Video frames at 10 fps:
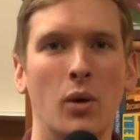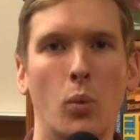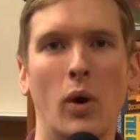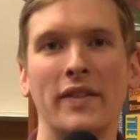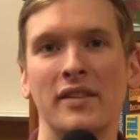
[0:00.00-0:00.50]

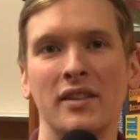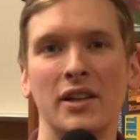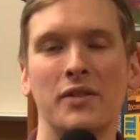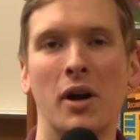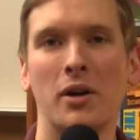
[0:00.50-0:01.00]
what the city
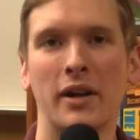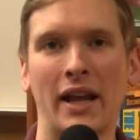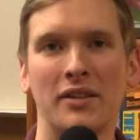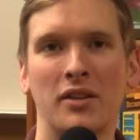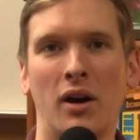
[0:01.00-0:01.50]
of Concord
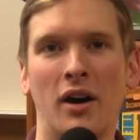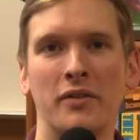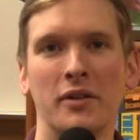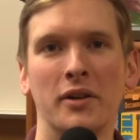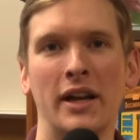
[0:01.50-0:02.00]
has to
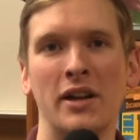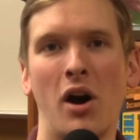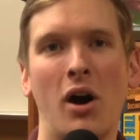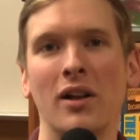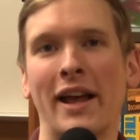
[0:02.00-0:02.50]
offer in
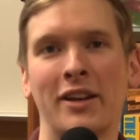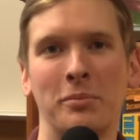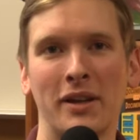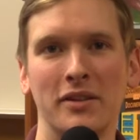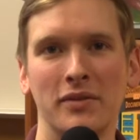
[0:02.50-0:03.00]
all
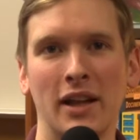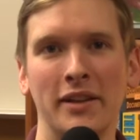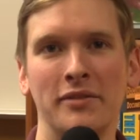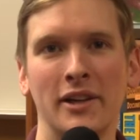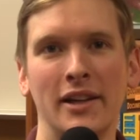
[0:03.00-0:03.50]
aspects of
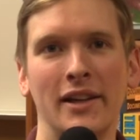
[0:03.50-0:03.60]
life.